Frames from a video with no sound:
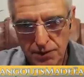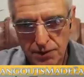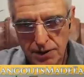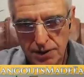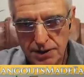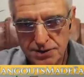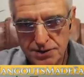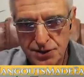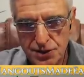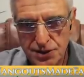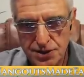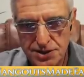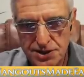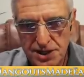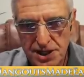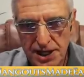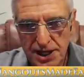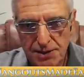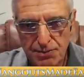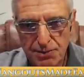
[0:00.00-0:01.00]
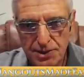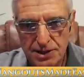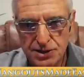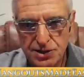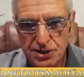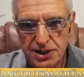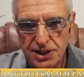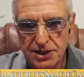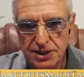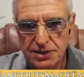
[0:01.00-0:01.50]
it's 38
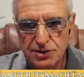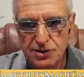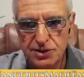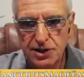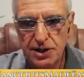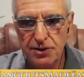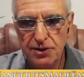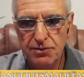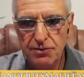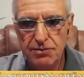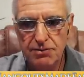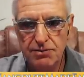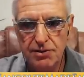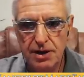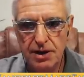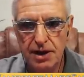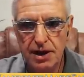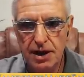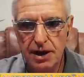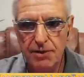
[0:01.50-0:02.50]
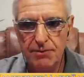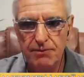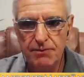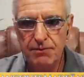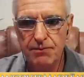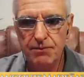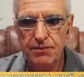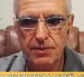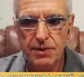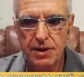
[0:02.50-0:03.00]
minutes in, so
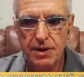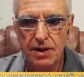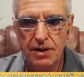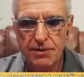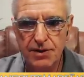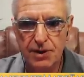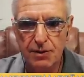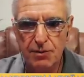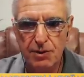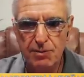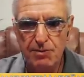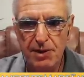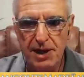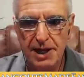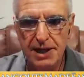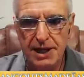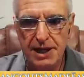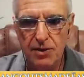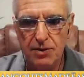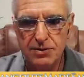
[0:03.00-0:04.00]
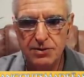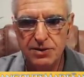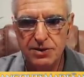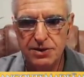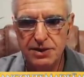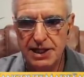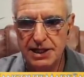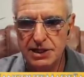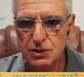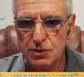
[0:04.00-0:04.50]
I think we'd better get on to the
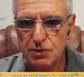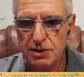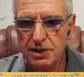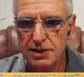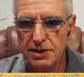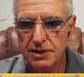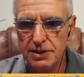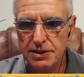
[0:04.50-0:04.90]
next one.